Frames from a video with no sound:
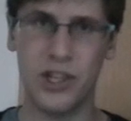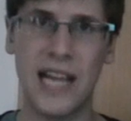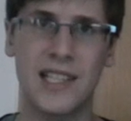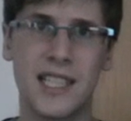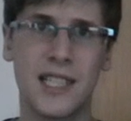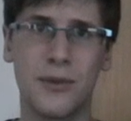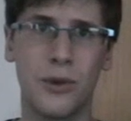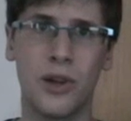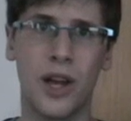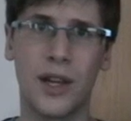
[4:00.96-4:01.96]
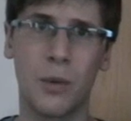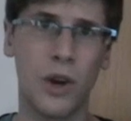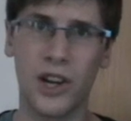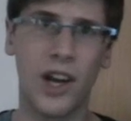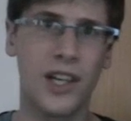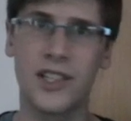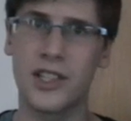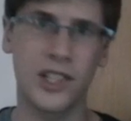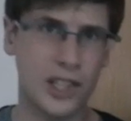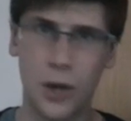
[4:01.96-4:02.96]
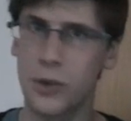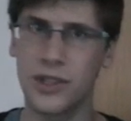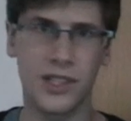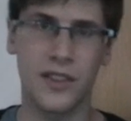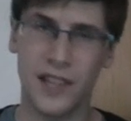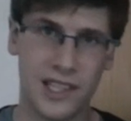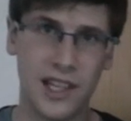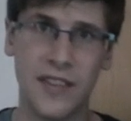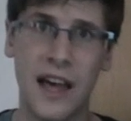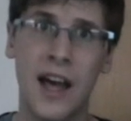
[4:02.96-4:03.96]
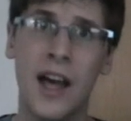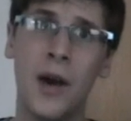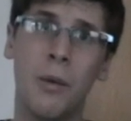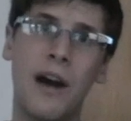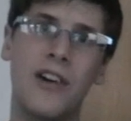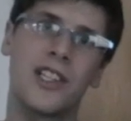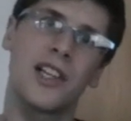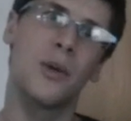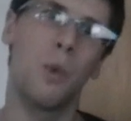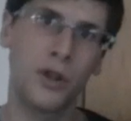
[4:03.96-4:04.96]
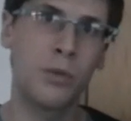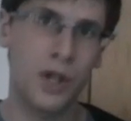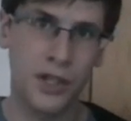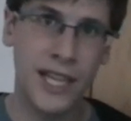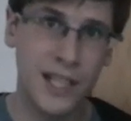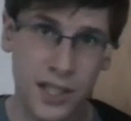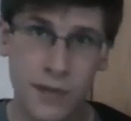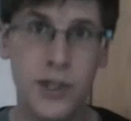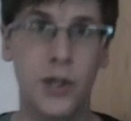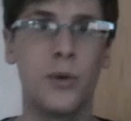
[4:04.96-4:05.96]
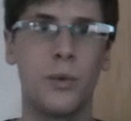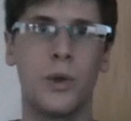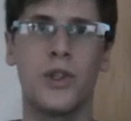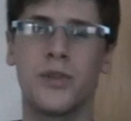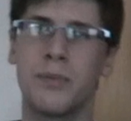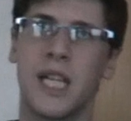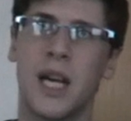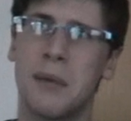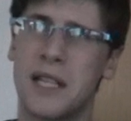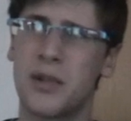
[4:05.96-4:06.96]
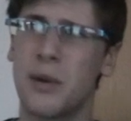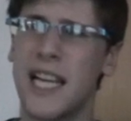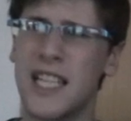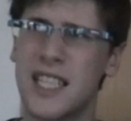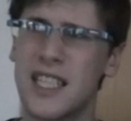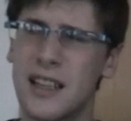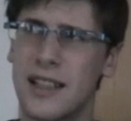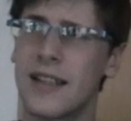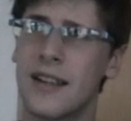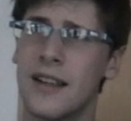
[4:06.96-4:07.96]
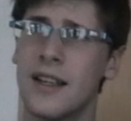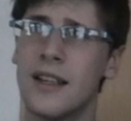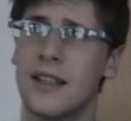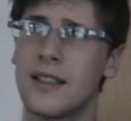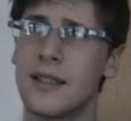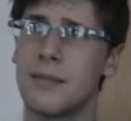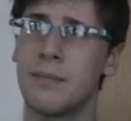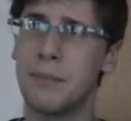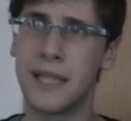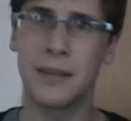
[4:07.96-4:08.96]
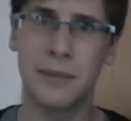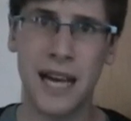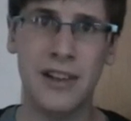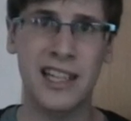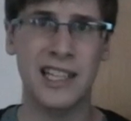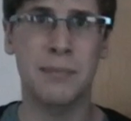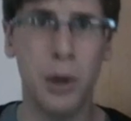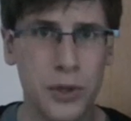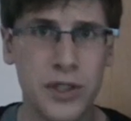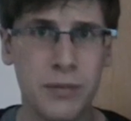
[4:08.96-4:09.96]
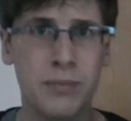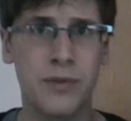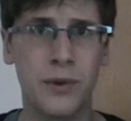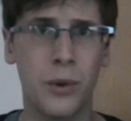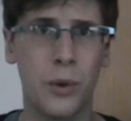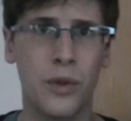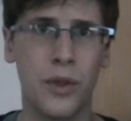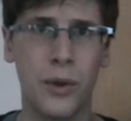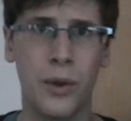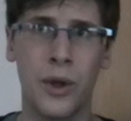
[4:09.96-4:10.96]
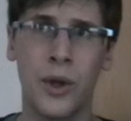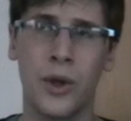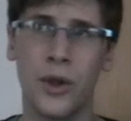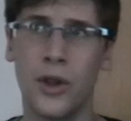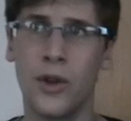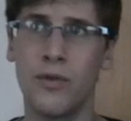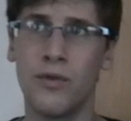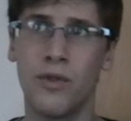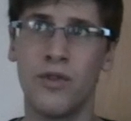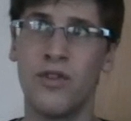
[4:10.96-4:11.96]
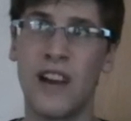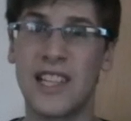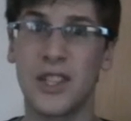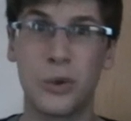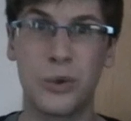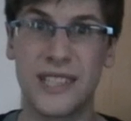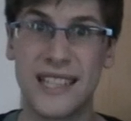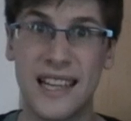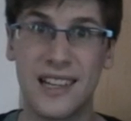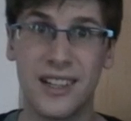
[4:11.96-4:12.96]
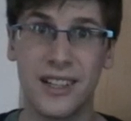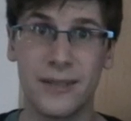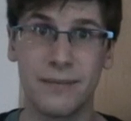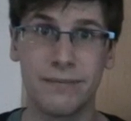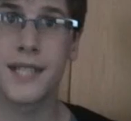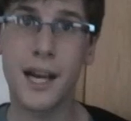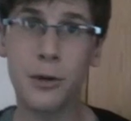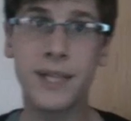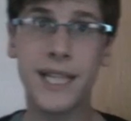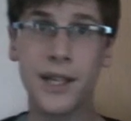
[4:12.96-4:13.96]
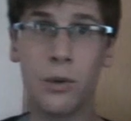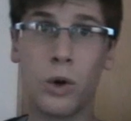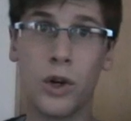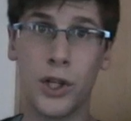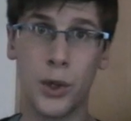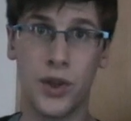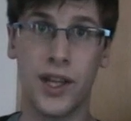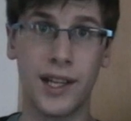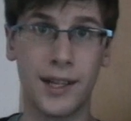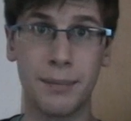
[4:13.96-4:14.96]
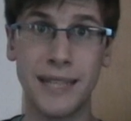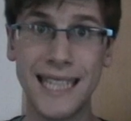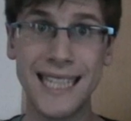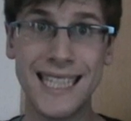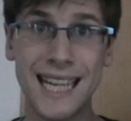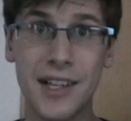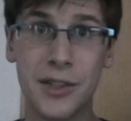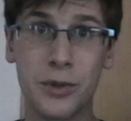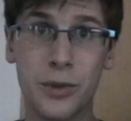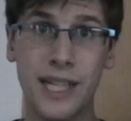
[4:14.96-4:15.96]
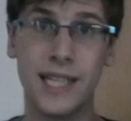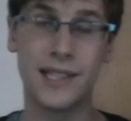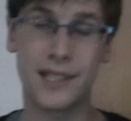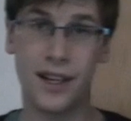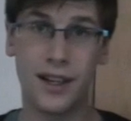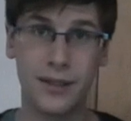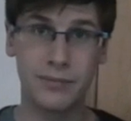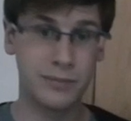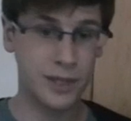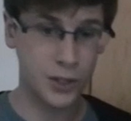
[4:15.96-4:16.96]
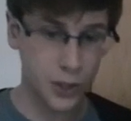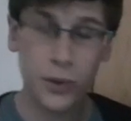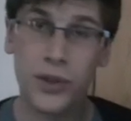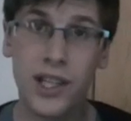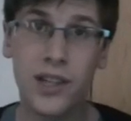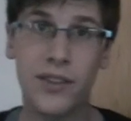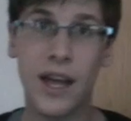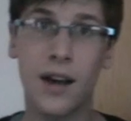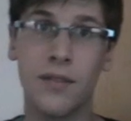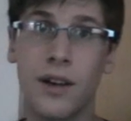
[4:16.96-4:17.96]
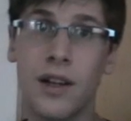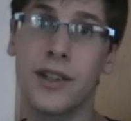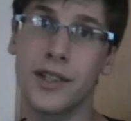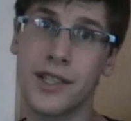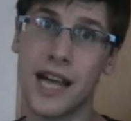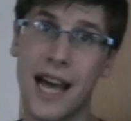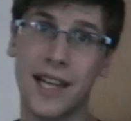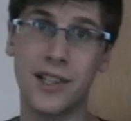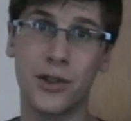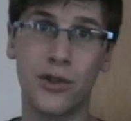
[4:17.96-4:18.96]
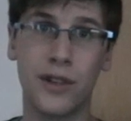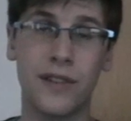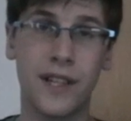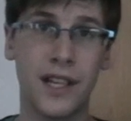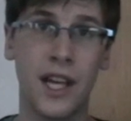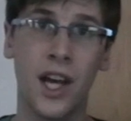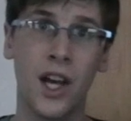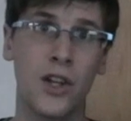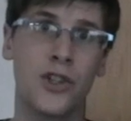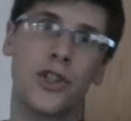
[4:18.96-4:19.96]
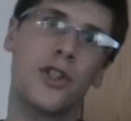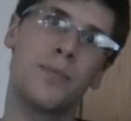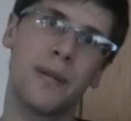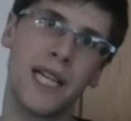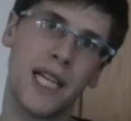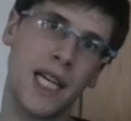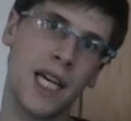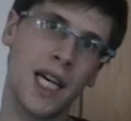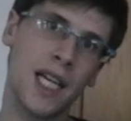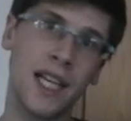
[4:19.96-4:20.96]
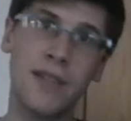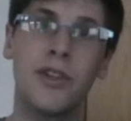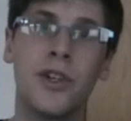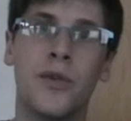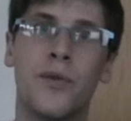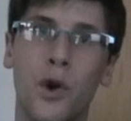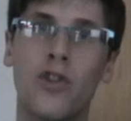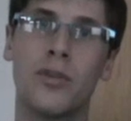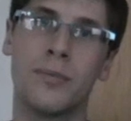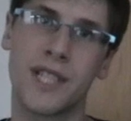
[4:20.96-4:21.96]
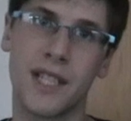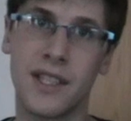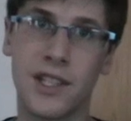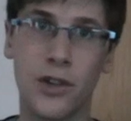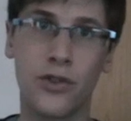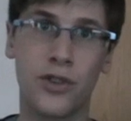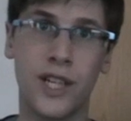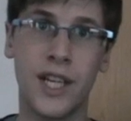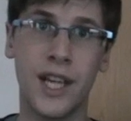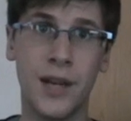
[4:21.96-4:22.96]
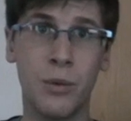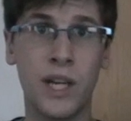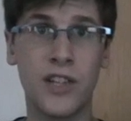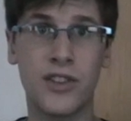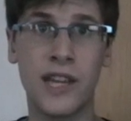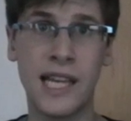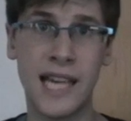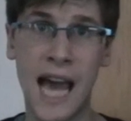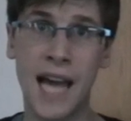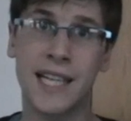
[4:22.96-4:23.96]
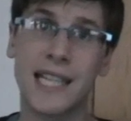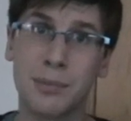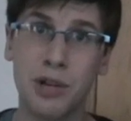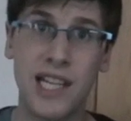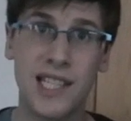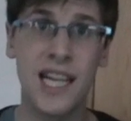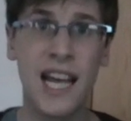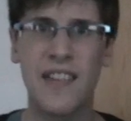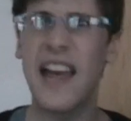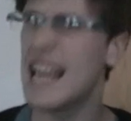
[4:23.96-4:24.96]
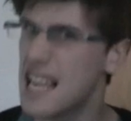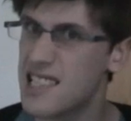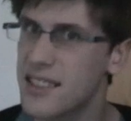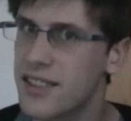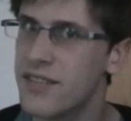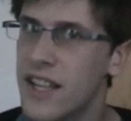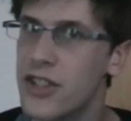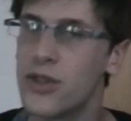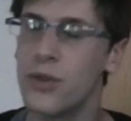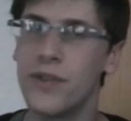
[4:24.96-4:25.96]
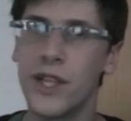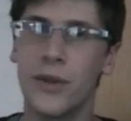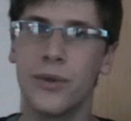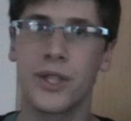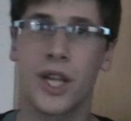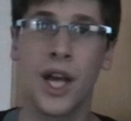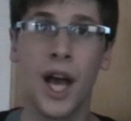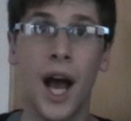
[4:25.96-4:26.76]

chances for like one-liners and slogans and things like that, whereas like a one-on-one interview would be a better way to beat them down and expose them for the radicals that they are. Tell me what you think, please, as always. Do you think that Wilders and Griffin should be given forums in this country in which they can express their less than conventional views?